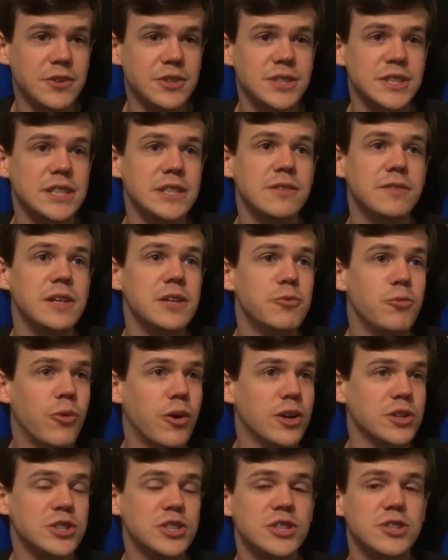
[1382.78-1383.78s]
to see if he
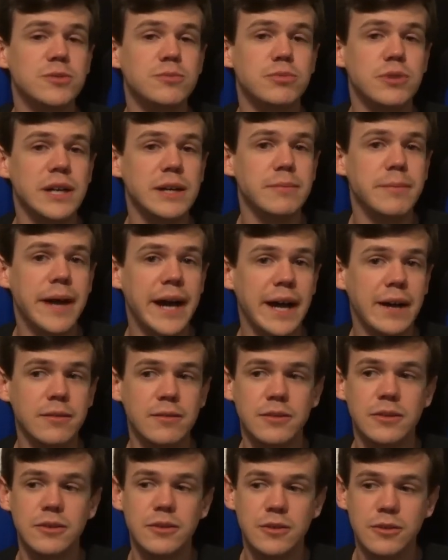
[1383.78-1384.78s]
wants to bring
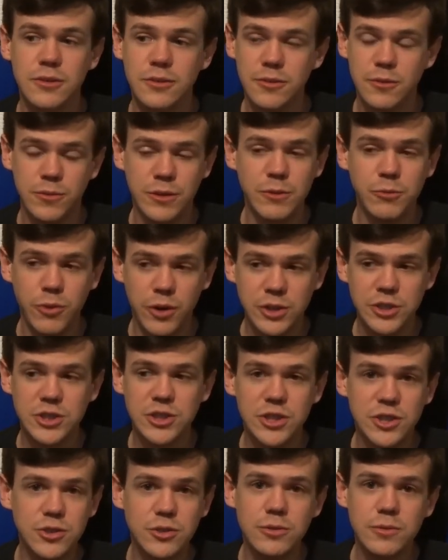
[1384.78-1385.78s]
back, or, if he wants
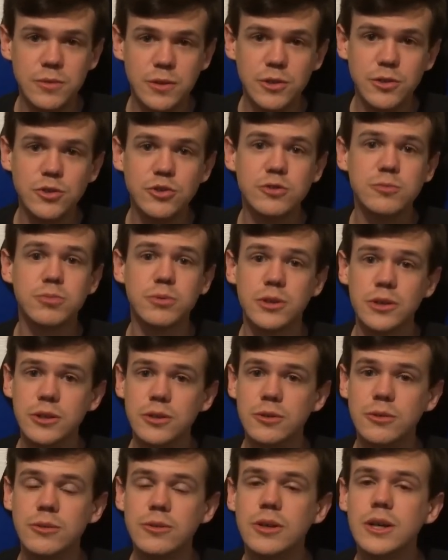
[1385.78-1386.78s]
to do Voodoo's
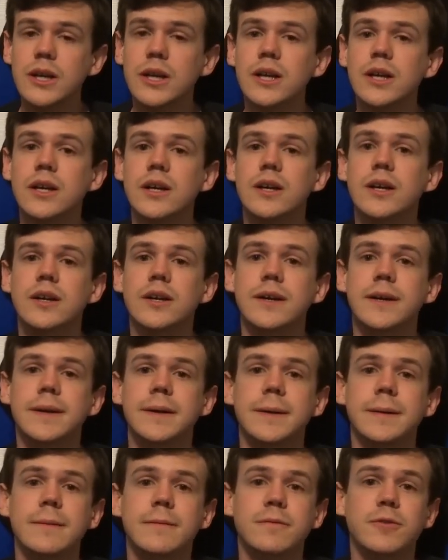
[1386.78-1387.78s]
Brew
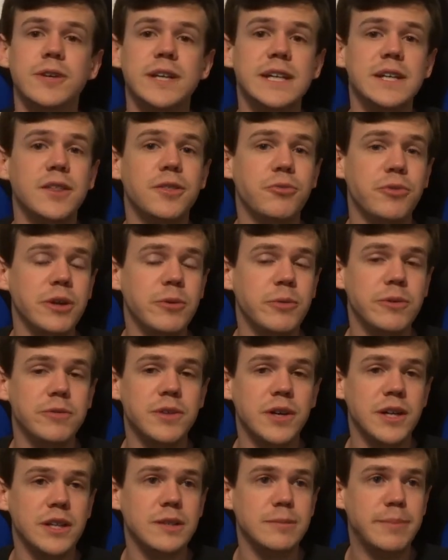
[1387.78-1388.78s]
for E3. We've
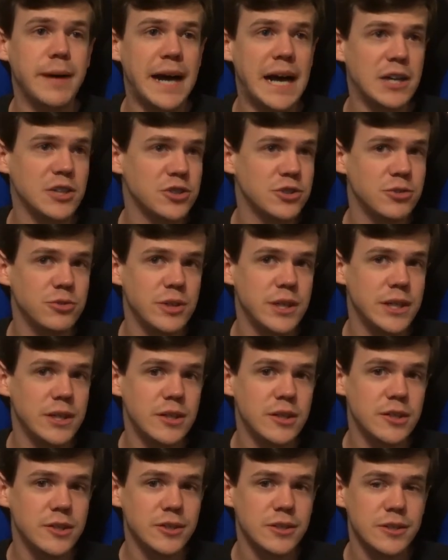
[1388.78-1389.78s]
done it the past two
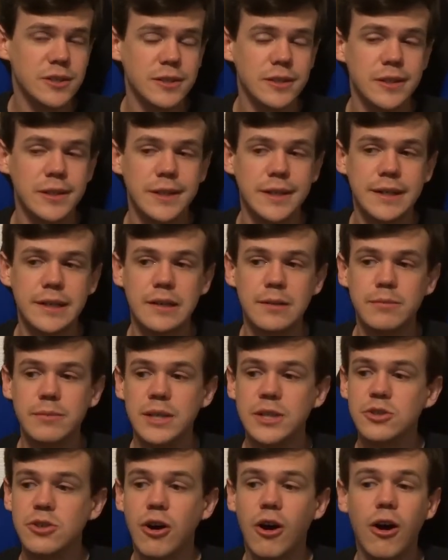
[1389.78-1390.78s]
years. Um,
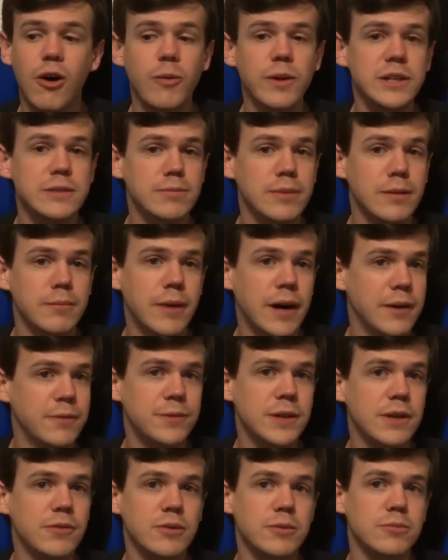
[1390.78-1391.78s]
it's always been my
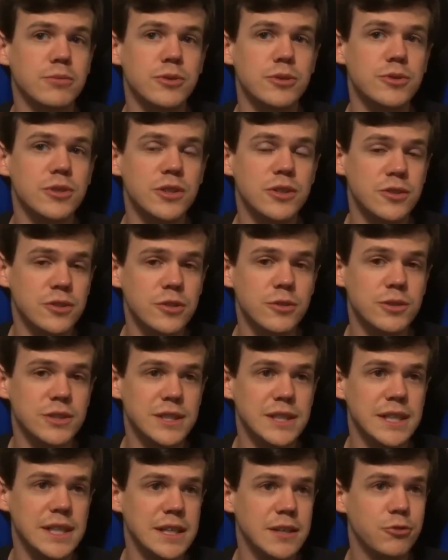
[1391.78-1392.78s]
favorite brew to do is
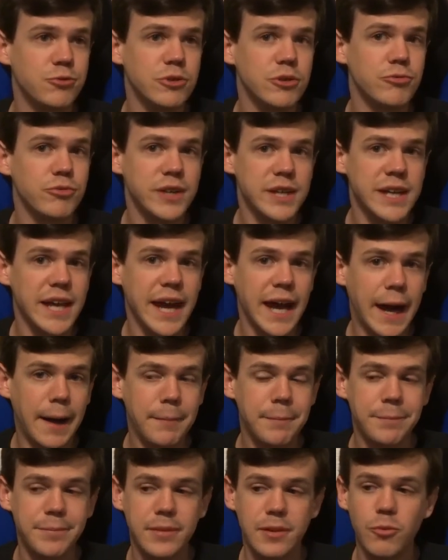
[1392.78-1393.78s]
the E3
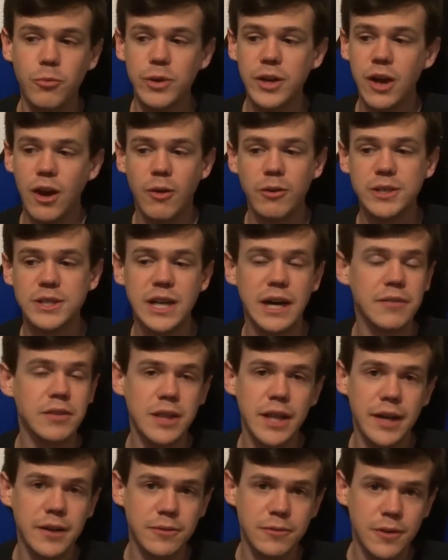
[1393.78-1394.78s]
recap. We always have a
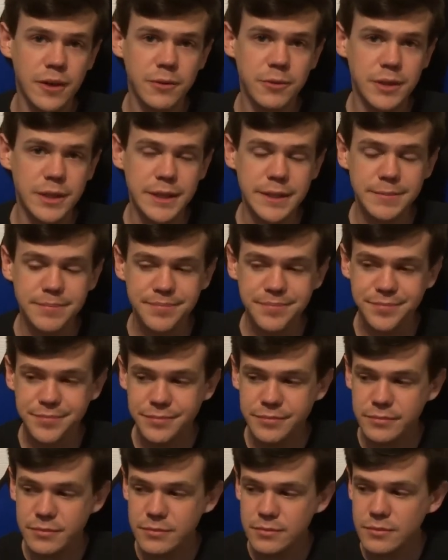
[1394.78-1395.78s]
lot of fun with it.
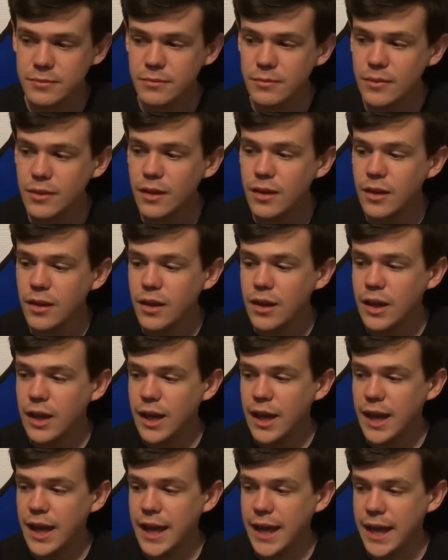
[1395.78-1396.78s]

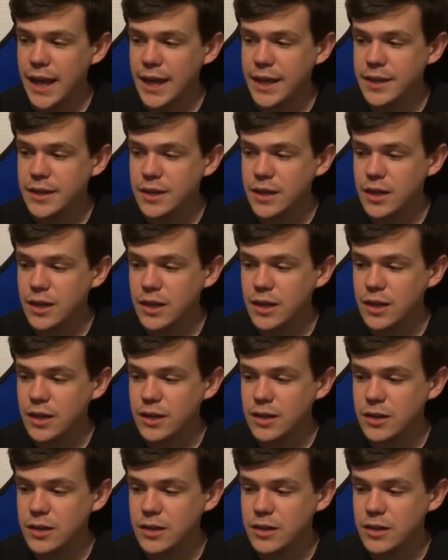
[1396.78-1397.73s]
And, uh,